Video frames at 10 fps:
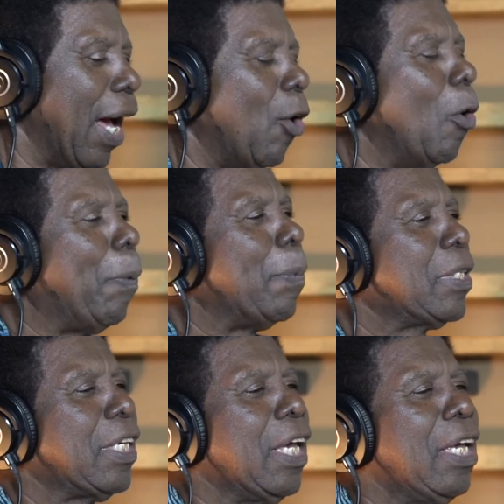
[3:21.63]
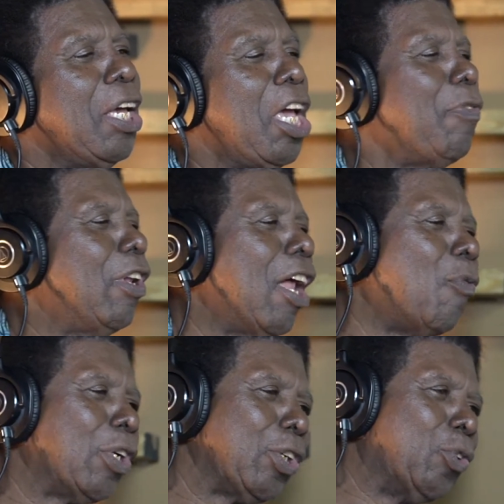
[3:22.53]
Old people say, if you love what
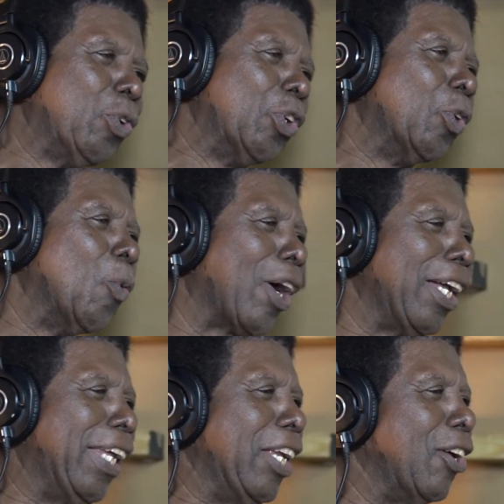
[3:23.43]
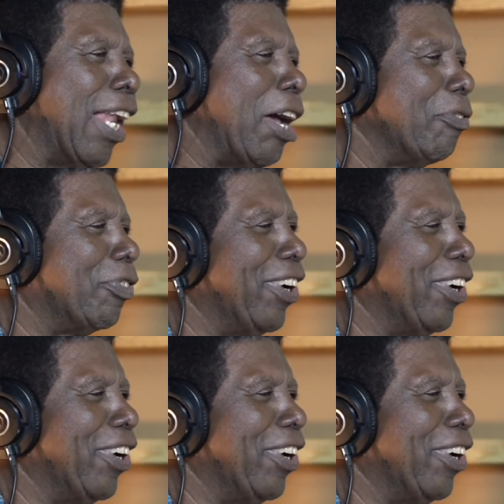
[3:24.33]
you do, you don't work a day in your life.